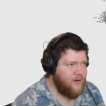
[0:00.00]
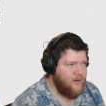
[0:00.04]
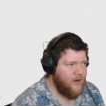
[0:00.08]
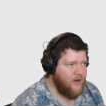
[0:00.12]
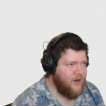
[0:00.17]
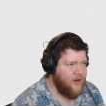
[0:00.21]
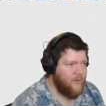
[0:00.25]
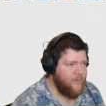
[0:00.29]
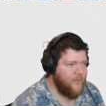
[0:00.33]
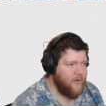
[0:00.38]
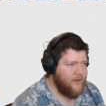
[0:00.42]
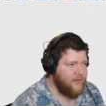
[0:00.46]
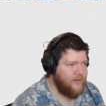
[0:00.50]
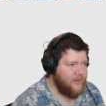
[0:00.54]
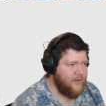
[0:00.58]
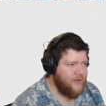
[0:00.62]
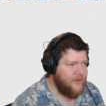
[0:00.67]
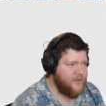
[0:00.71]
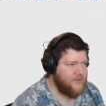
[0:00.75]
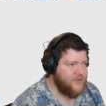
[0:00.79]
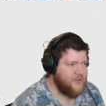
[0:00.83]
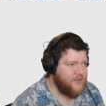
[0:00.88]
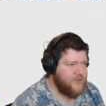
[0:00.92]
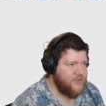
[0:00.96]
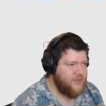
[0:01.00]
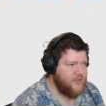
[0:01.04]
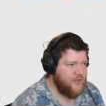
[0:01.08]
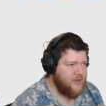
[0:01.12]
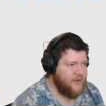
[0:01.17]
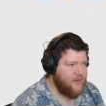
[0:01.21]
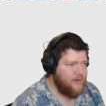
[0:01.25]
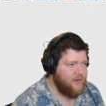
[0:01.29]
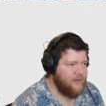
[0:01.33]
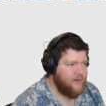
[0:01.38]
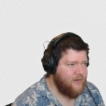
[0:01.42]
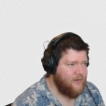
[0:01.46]
armor. Let's
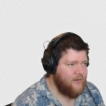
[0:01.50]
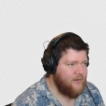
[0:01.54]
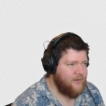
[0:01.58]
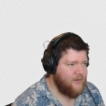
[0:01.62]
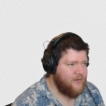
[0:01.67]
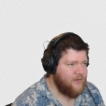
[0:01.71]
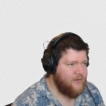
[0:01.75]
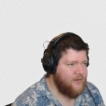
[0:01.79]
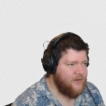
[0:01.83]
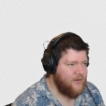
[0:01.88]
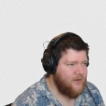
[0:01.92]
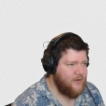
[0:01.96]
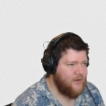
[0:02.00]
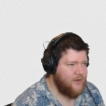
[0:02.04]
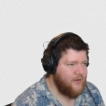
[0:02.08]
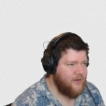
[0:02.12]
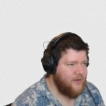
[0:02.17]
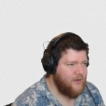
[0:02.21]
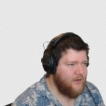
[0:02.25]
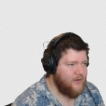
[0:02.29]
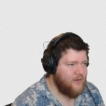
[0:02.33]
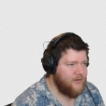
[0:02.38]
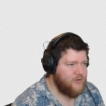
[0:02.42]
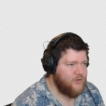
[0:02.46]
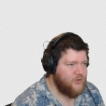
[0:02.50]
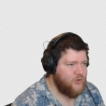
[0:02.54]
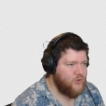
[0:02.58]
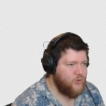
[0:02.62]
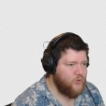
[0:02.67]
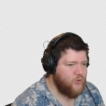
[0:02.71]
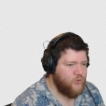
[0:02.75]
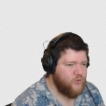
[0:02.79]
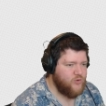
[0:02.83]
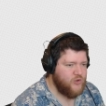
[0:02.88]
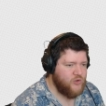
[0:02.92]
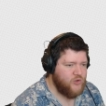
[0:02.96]
sell the
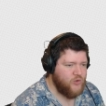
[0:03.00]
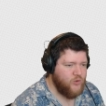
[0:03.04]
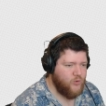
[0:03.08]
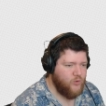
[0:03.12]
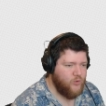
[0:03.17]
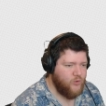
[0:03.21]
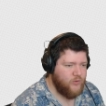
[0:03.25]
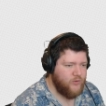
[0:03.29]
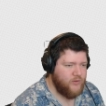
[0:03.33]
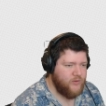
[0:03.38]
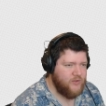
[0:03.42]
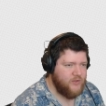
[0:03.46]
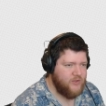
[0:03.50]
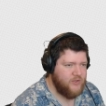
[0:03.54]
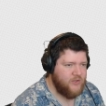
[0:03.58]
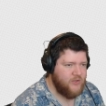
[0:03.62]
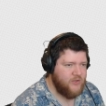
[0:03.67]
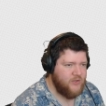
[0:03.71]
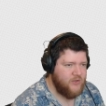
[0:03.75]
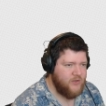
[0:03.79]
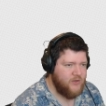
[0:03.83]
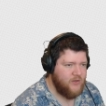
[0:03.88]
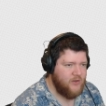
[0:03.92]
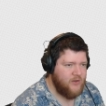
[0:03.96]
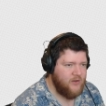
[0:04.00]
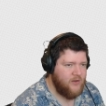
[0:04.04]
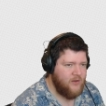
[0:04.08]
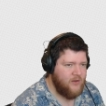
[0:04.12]
two swords